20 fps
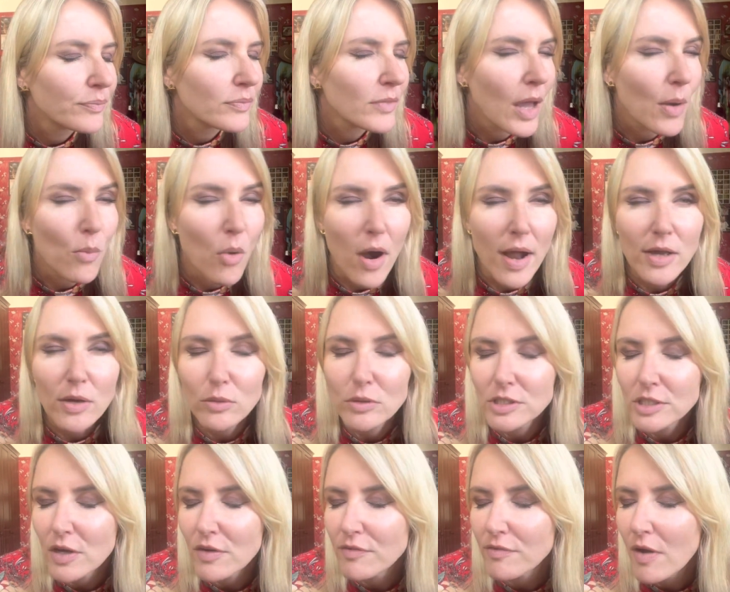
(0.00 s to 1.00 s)
And what I
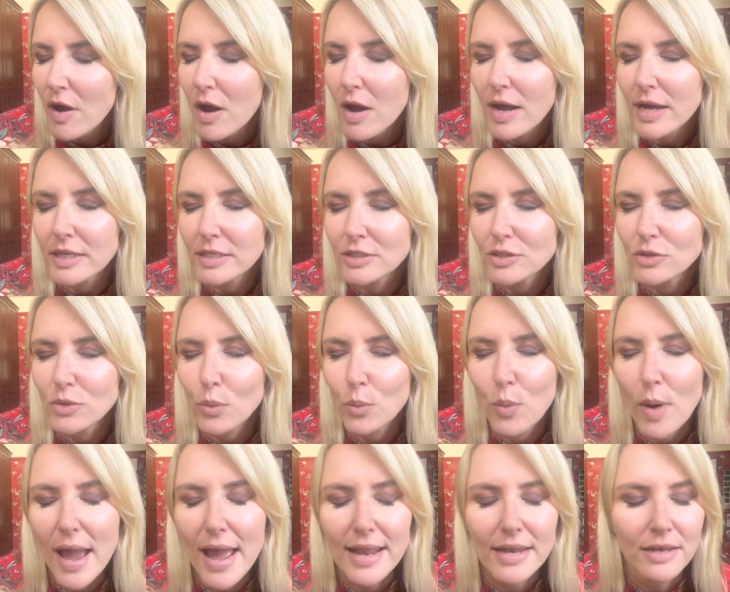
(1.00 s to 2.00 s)
also find
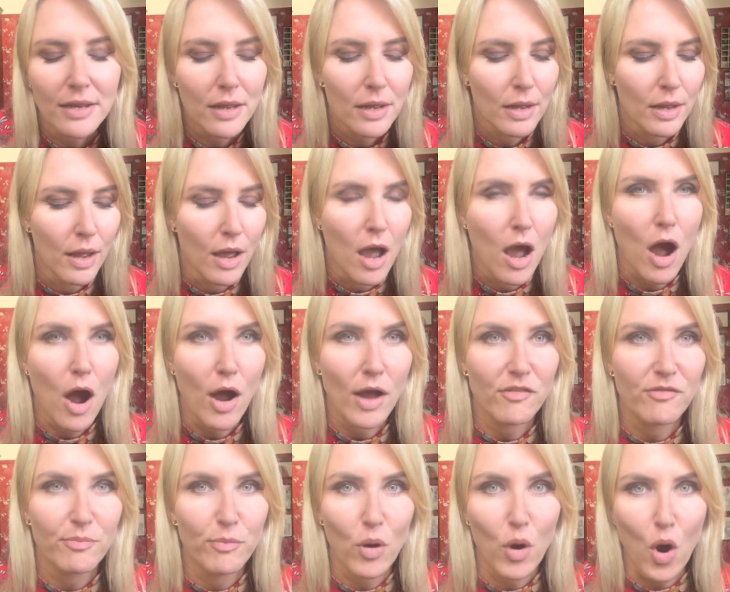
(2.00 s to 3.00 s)
when
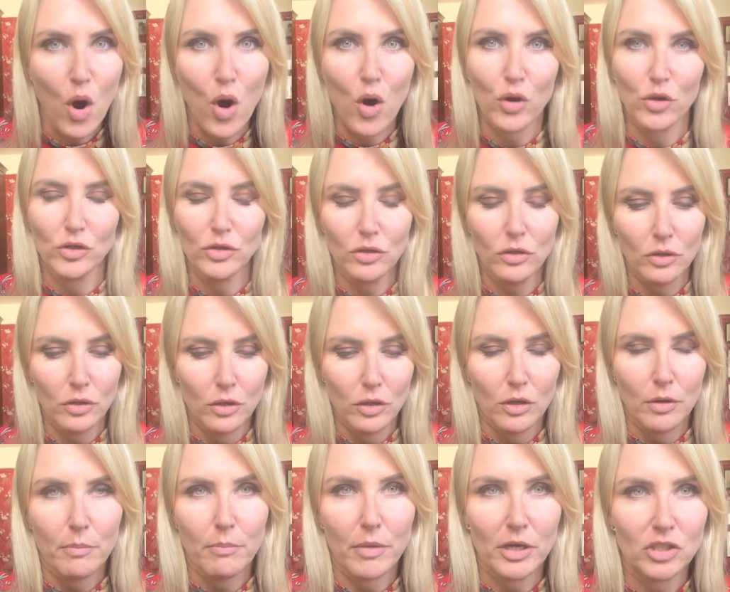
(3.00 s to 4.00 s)
I've put on
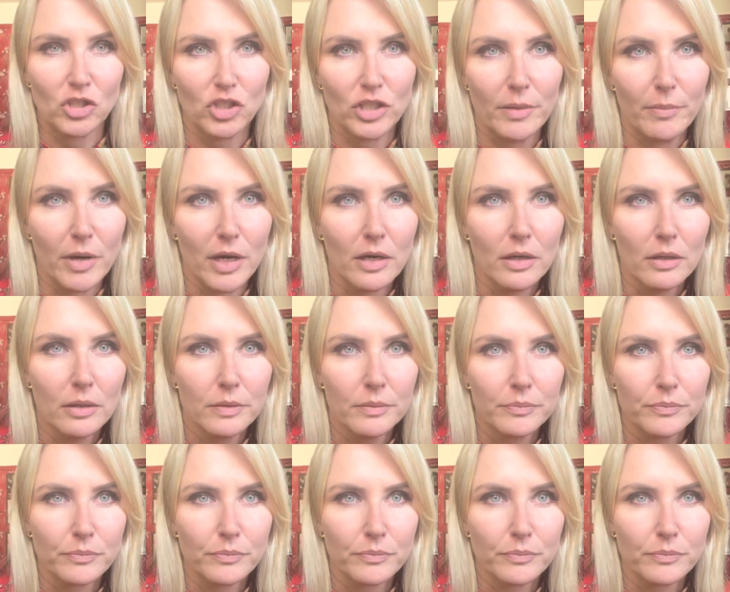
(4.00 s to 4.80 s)
my shimmer,